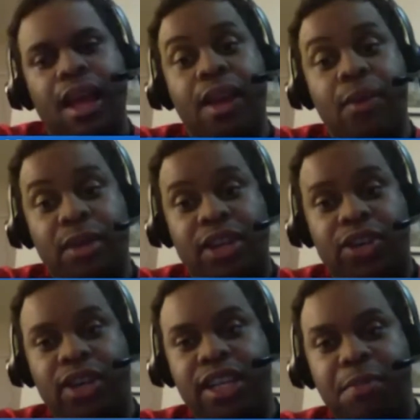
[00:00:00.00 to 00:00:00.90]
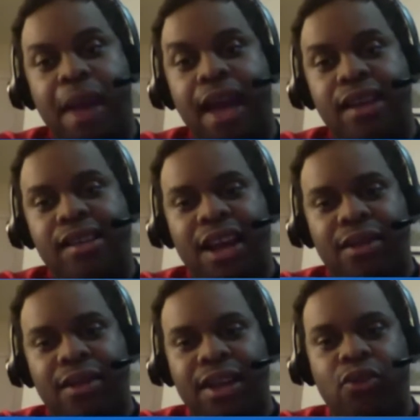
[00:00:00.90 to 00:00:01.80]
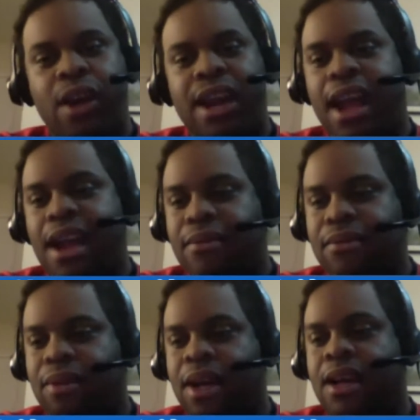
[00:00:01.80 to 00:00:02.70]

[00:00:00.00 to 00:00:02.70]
was actually this past Saturday, the 28th.